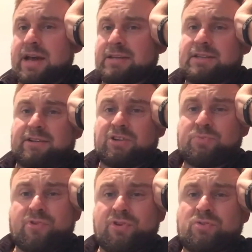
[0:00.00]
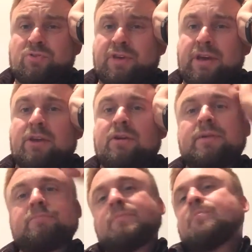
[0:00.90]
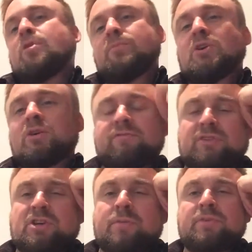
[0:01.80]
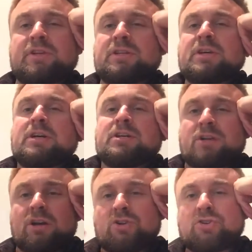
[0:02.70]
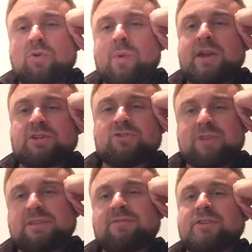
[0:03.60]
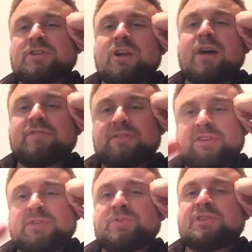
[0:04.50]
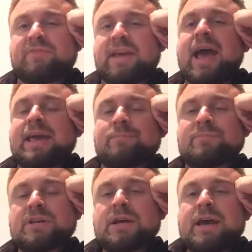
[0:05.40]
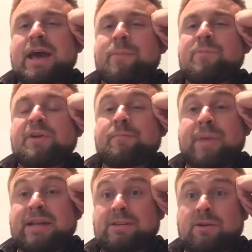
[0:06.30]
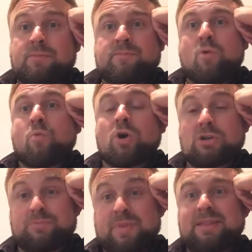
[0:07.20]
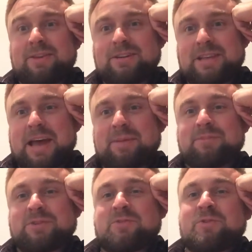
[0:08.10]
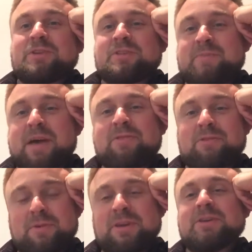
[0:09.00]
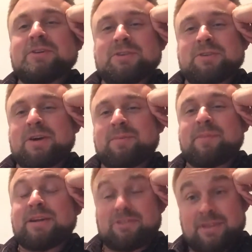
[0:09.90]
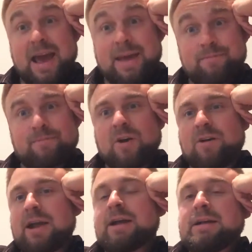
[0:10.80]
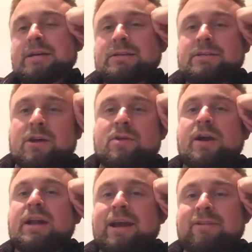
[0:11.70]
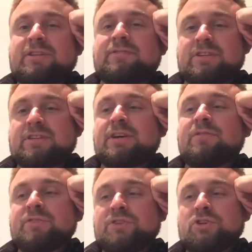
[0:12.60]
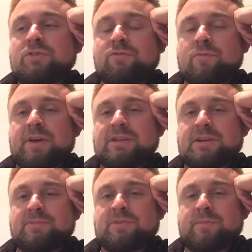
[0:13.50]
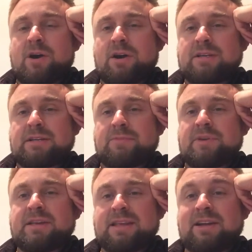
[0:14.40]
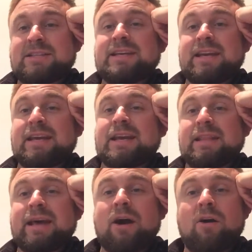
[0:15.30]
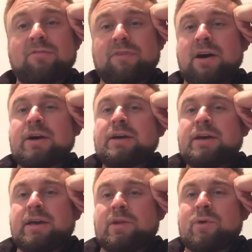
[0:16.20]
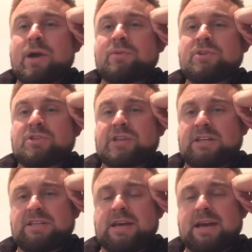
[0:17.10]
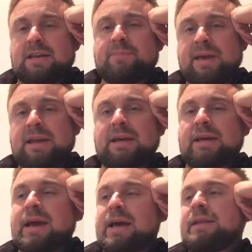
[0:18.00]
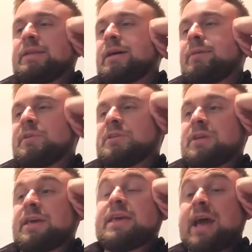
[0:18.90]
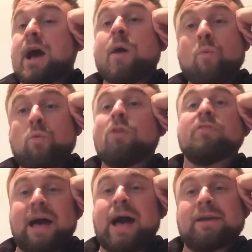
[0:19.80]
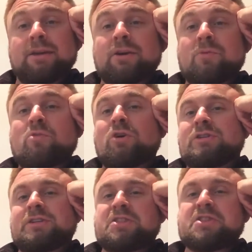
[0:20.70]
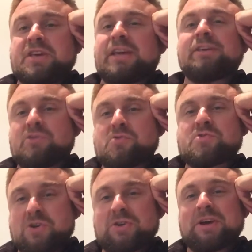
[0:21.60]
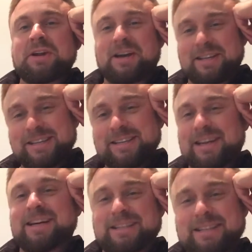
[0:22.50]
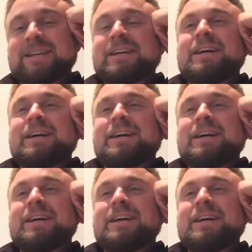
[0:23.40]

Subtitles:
esoteric spiritual thing, you know, embodiment yoga, for example, is psychological awareness and transference of life. There's very specific aims, and we can better or worse meet those aims according to the method we use based on the aim, right? So clarity for ourselves is useful, but in terms of the marketing, we can then articulate that offer in a way which is sexy and appealing, and it's like, yeah, I want that. You know, what's the thing your yoga class does?